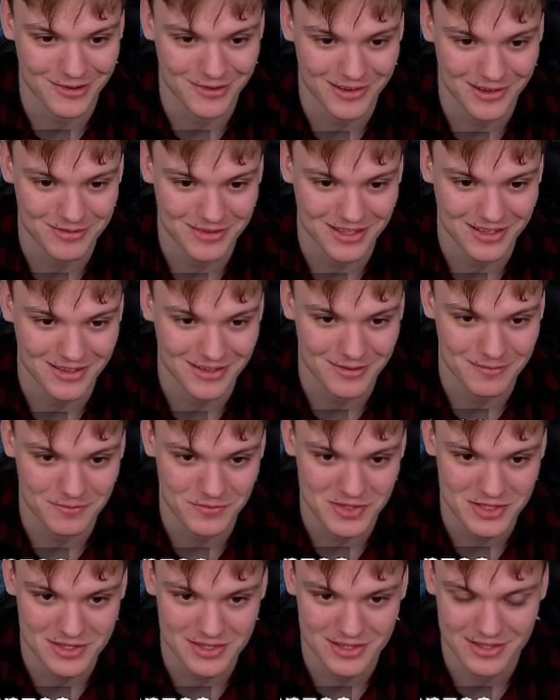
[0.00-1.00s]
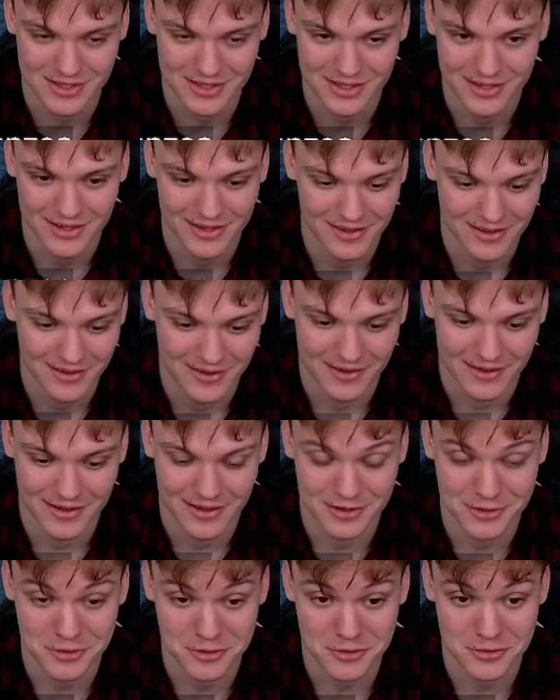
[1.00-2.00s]
I mean, I'm just
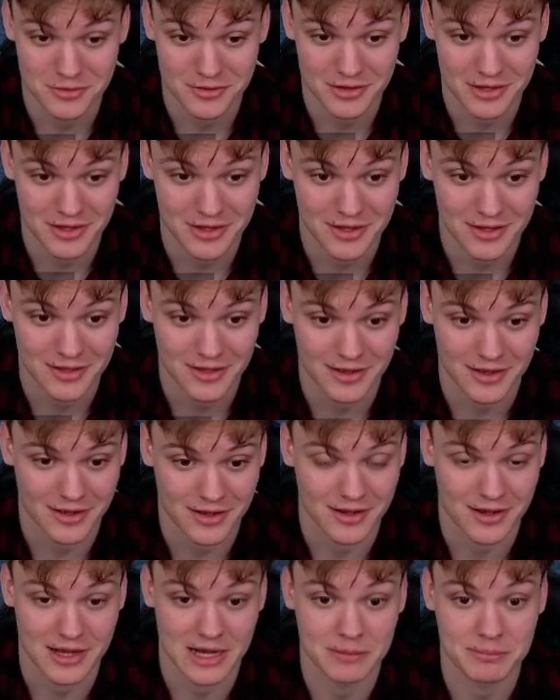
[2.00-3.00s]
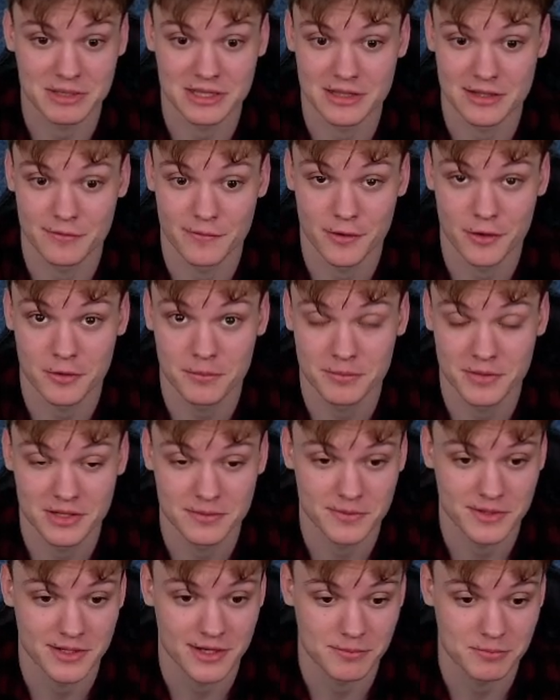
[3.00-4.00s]
not only up in development,
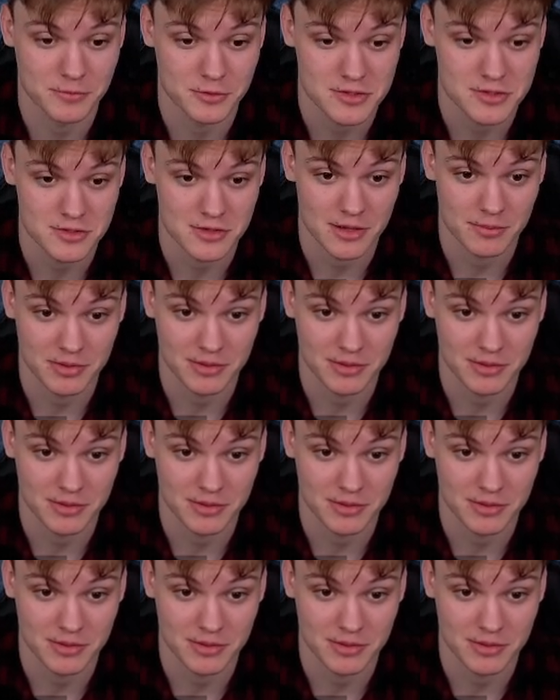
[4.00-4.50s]
but I'm also up